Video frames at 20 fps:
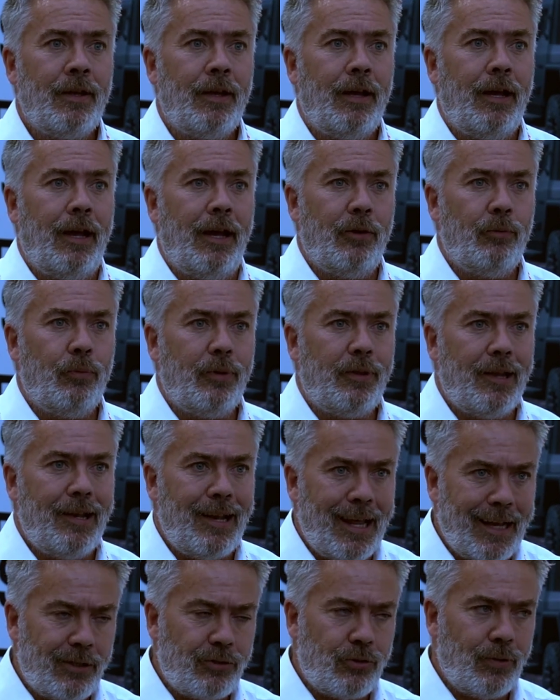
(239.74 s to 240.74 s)
And with
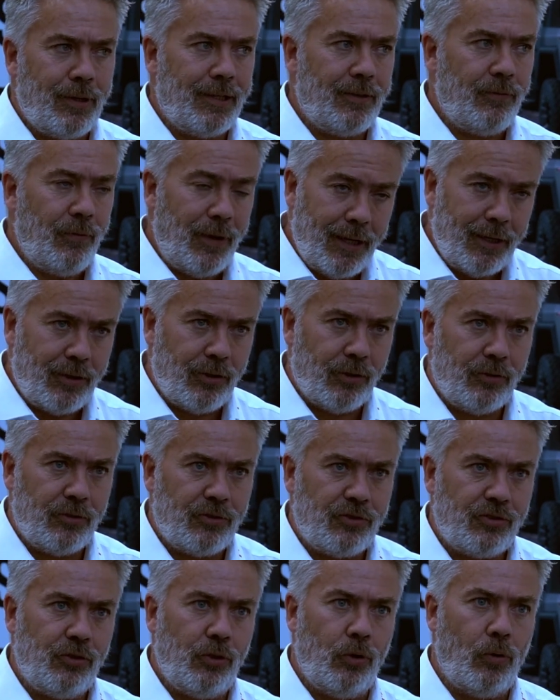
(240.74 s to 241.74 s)
electric
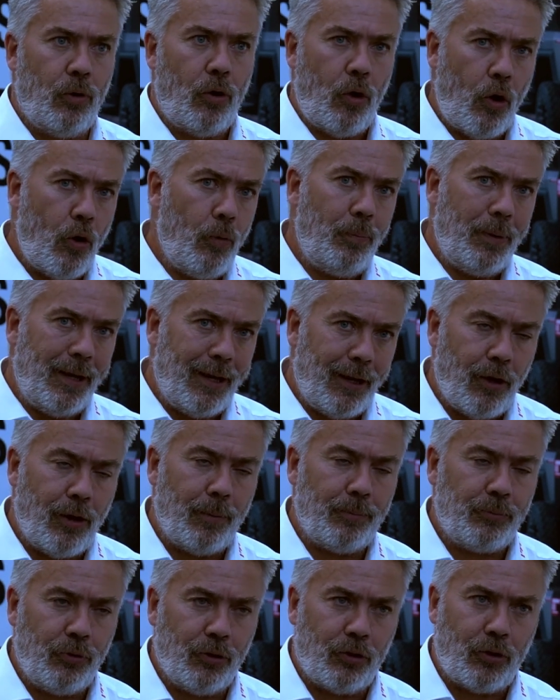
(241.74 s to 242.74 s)
vehicles, you are opening
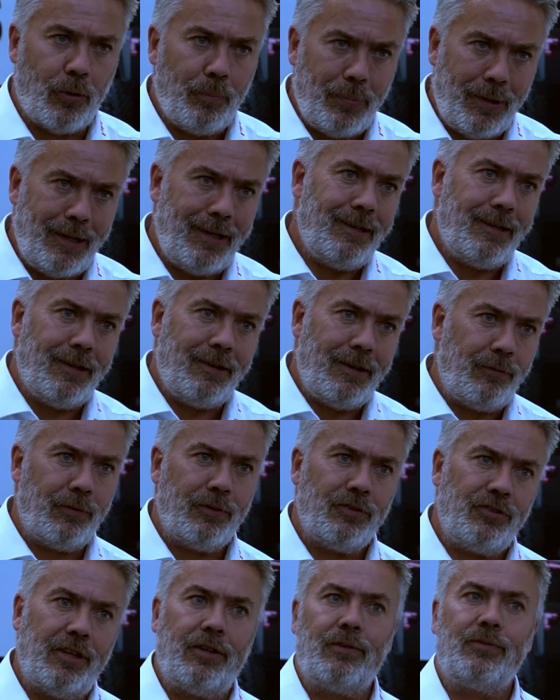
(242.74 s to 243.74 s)
up to a completely
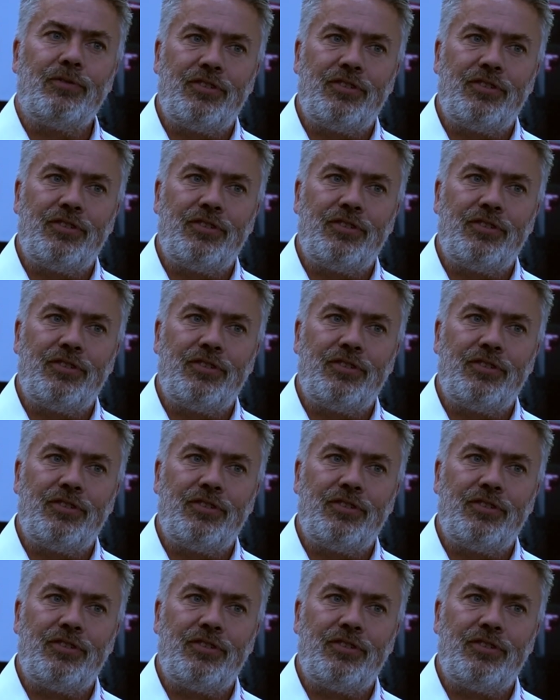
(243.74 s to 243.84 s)
different set of